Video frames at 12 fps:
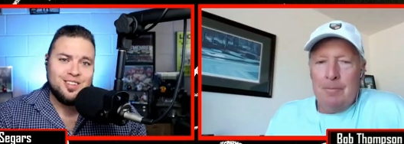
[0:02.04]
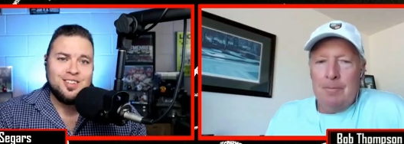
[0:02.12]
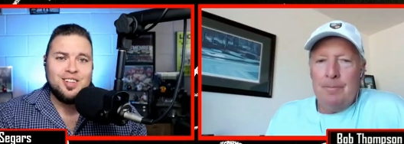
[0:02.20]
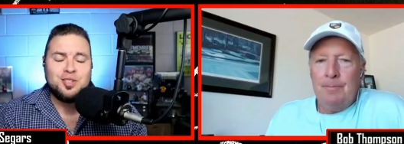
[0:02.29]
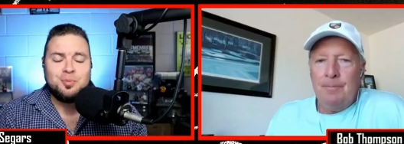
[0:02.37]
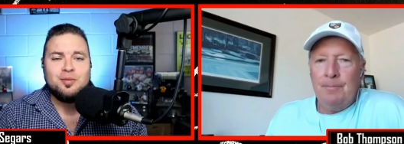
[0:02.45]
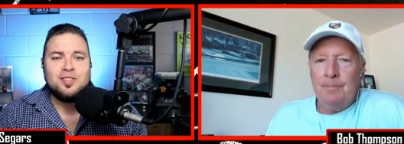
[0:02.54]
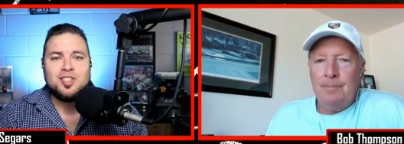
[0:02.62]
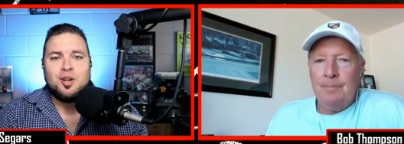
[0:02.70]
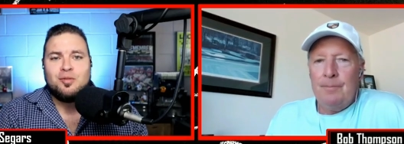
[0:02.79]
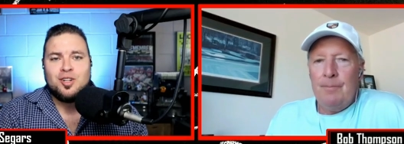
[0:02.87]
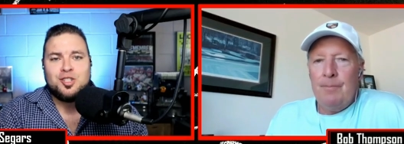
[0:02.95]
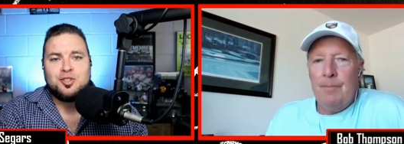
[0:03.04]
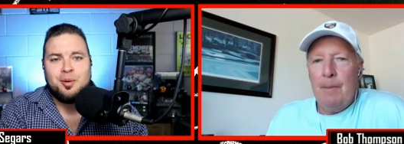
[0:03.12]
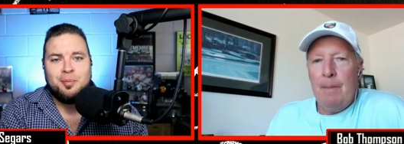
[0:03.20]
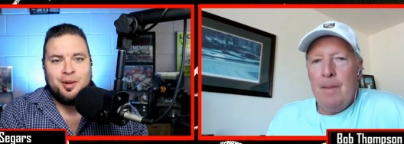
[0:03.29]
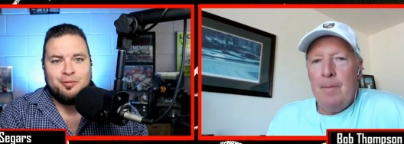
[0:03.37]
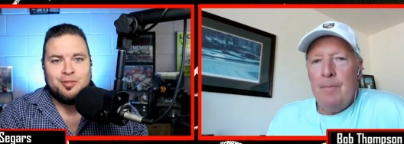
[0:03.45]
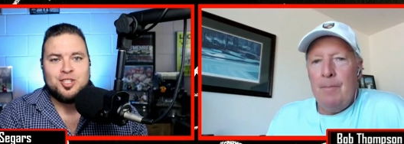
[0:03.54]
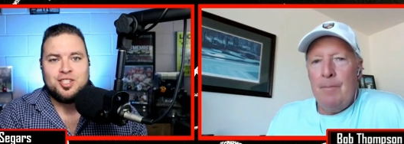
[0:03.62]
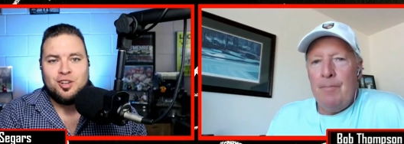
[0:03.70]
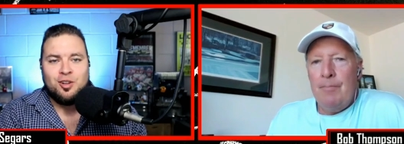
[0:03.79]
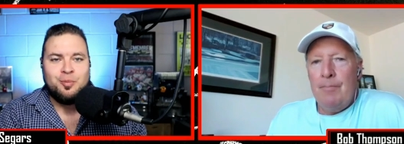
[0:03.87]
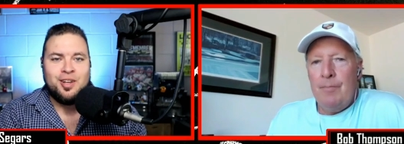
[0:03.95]
Speaker 1: Let's move this over to streaming for
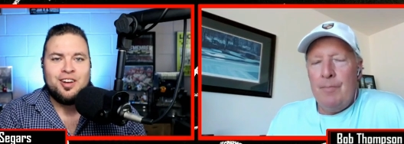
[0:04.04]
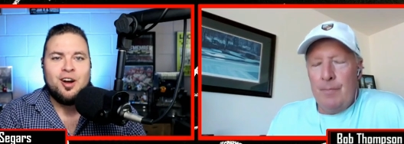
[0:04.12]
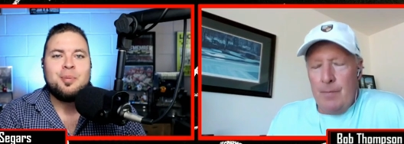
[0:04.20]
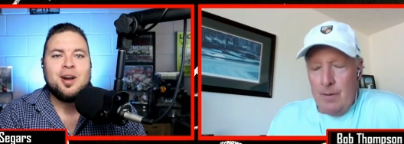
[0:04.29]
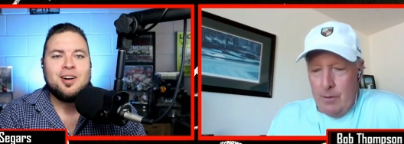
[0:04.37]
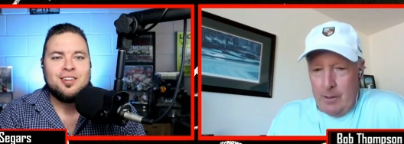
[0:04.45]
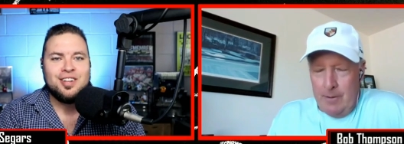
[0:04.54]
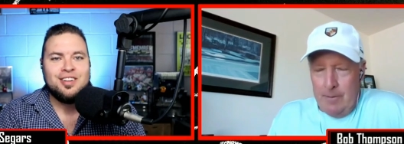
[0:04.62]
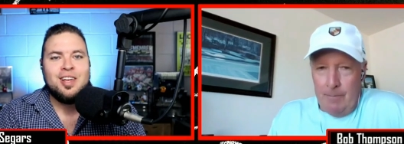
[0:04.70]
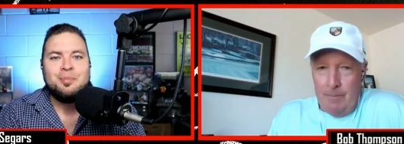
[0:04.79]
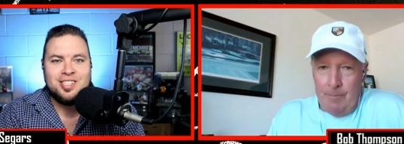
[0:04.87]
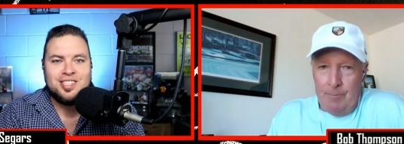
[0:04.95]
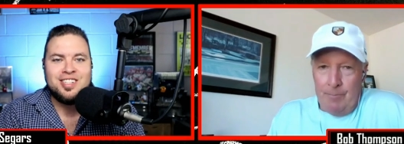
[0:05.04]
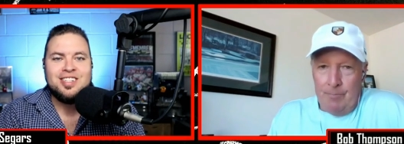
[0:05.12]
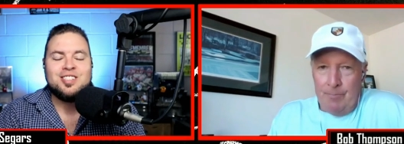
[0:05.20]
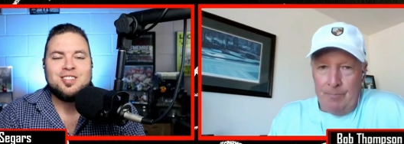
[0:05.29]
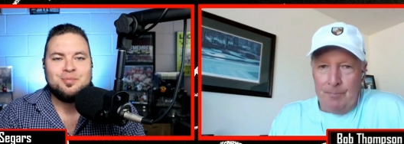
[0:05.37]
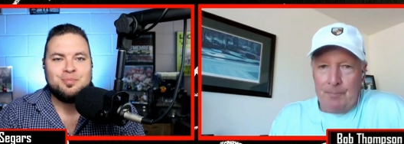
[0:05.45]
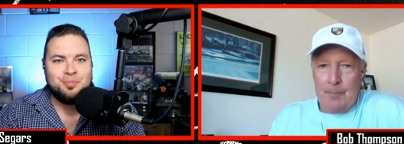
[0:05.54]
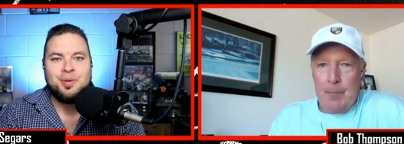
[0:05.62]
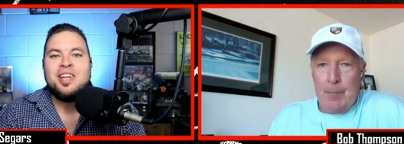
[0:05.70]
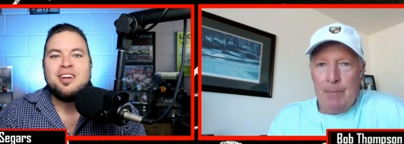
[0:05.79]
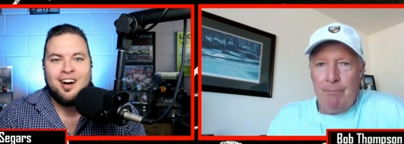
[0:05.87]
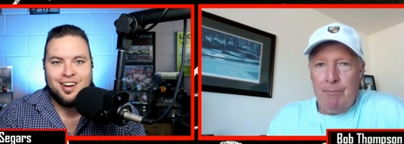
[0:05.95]
just a little bit. Now, apparently, okay. NBC's
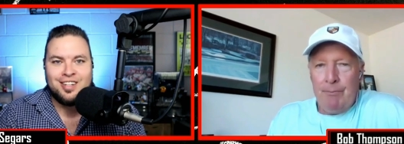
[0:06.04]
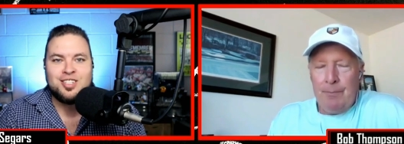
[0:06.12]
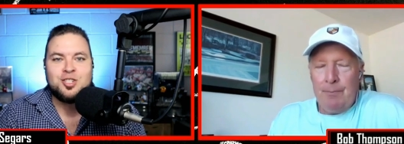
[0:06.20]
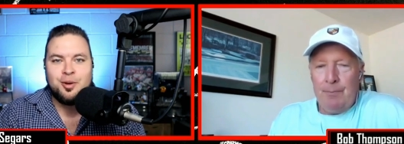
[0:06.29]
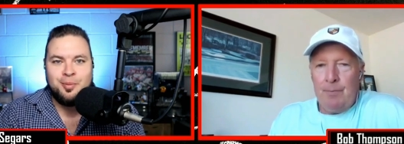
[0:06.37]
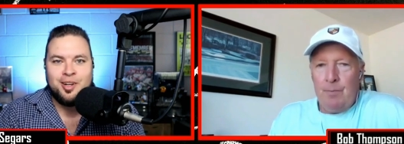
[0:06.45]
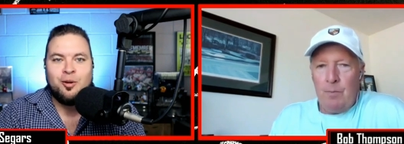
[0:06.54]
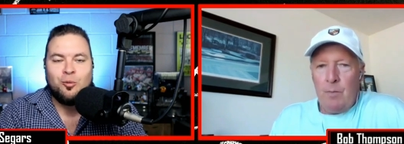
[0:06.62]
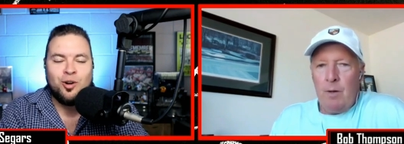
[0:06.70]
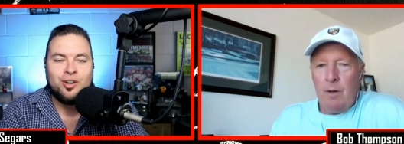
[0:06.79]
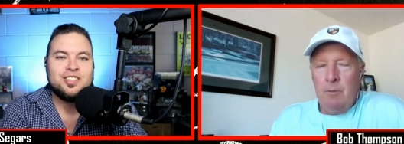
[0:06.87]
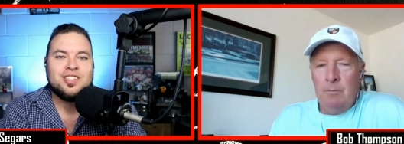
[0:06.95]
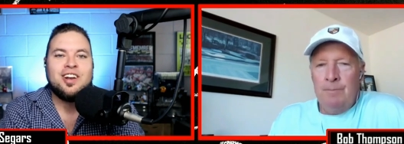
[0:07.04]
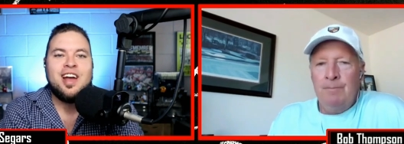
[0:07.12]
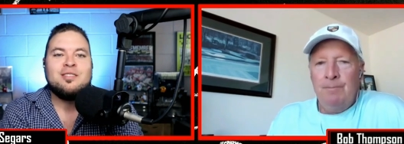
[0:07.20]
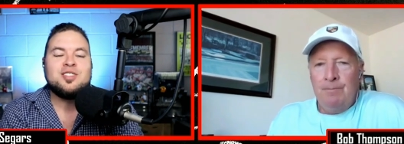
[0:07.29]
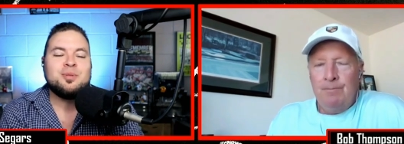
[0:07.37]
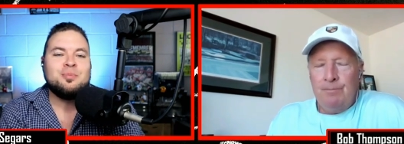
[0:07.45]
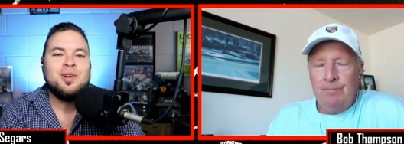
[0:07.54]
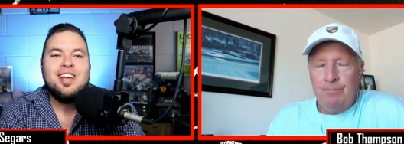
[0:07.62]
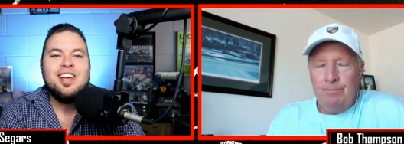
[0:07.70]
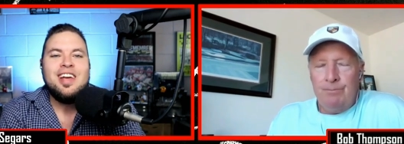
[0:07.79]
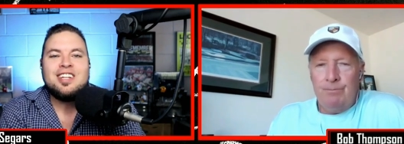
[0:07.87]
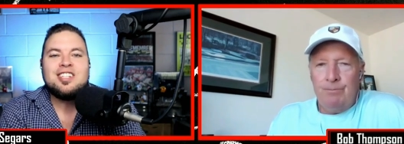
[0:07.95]
Peacock streaming network is going to have some
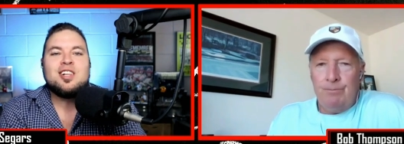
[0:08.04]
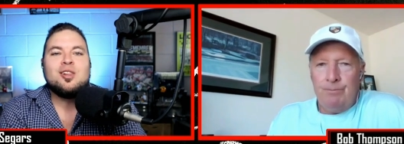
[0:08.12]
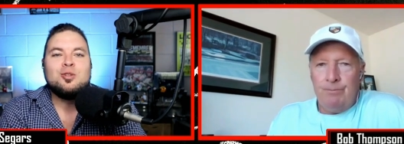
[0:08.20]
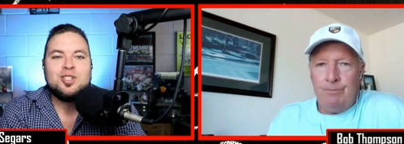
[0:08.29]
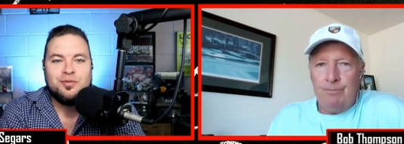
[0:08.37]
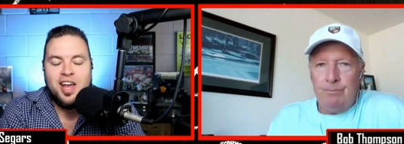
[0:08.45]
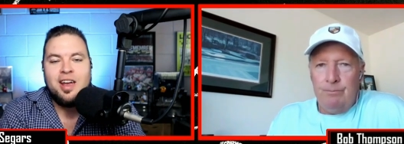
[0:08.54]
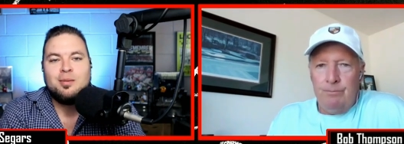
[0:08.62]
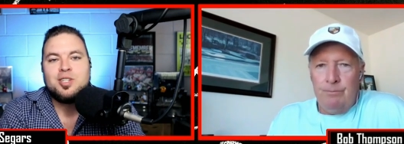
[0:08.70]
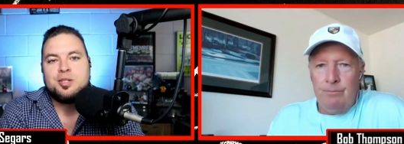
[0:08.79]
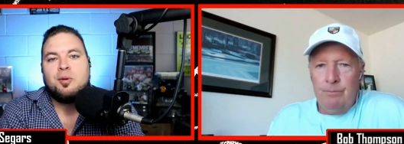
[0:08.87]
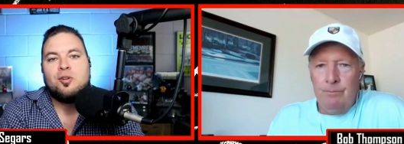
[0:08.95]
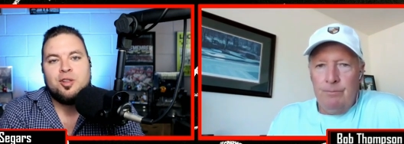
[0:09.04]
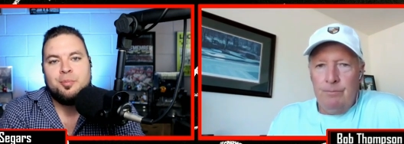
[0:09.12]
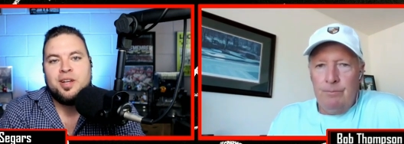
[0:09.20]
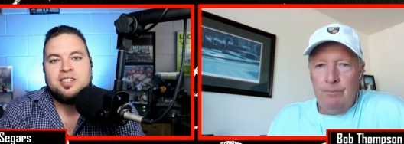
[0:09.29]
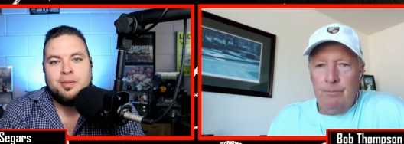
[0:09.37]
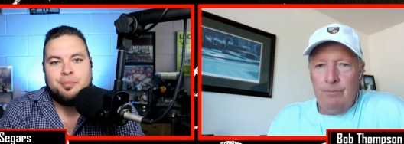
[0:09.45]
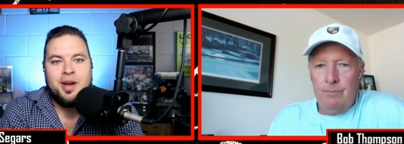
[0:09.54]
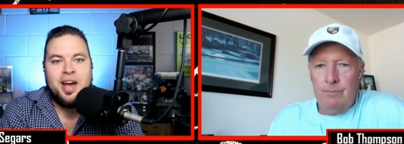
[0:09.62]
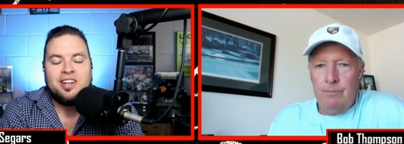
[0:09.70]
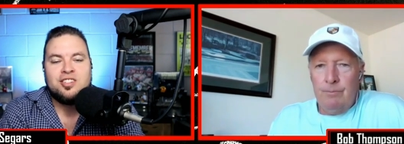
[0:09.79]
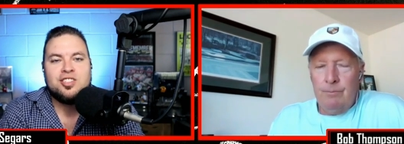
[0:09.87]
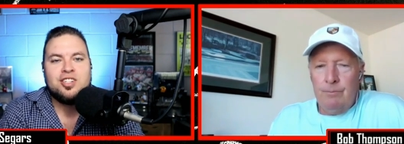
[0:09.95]
exclusive games as part of the Big Ten
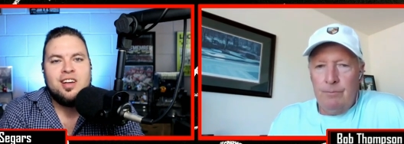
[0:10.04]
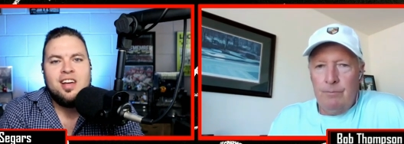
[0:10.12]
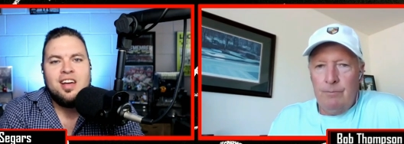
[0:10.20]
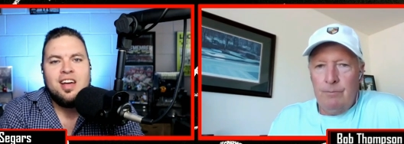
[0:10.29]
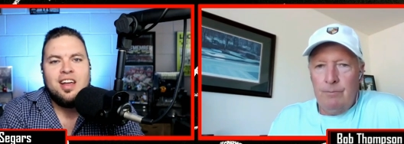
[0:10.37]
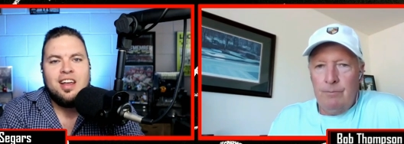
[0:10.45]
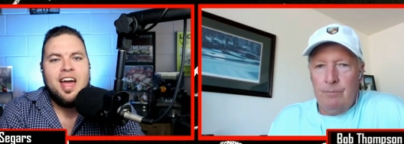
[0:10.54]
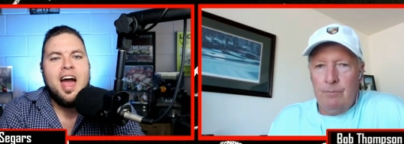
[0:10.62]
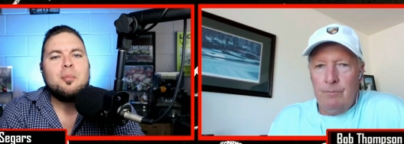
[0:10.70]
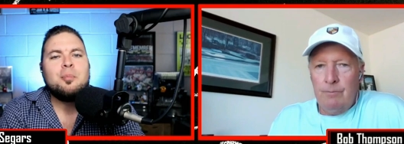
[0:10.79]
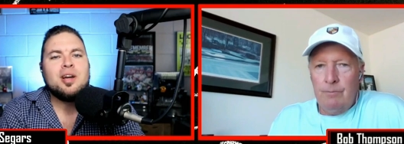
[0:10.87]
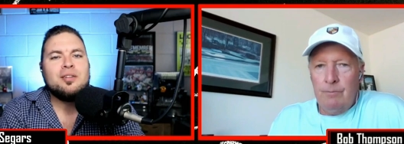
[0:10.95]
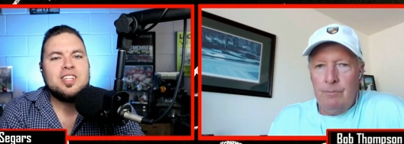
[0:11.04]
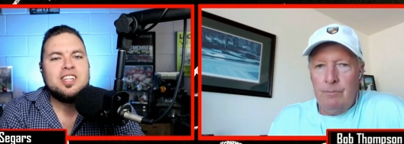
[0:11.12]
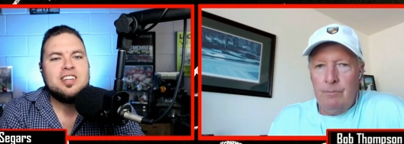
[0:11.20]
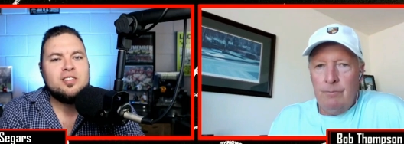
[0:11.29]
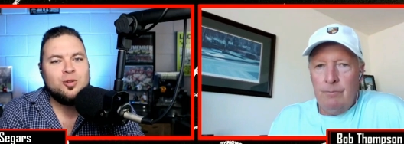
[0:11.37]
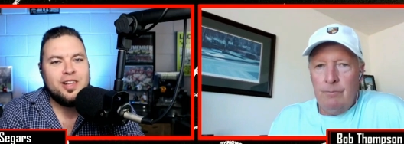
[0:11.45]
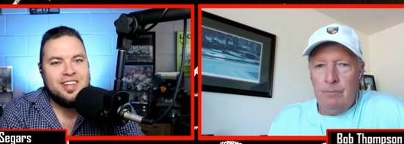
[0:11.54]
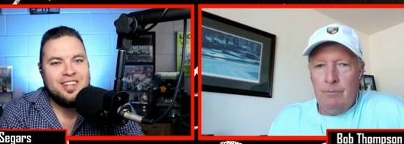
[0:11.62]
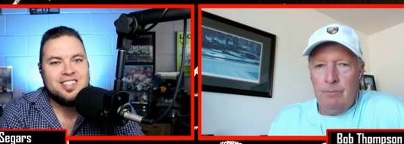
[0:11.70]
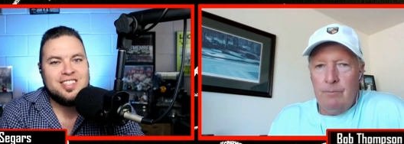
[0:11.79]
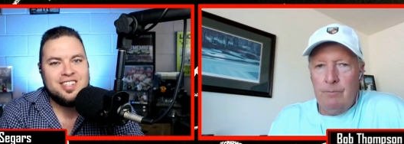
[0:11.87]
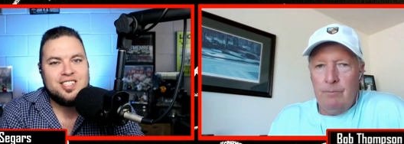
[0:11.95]
package. Uh, how big of a deal
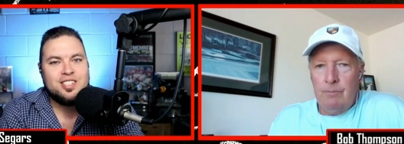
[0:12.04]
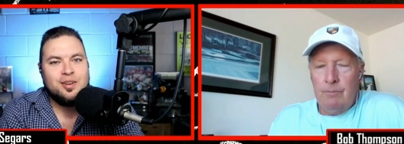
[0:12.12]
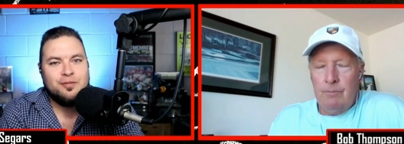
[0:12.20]
is this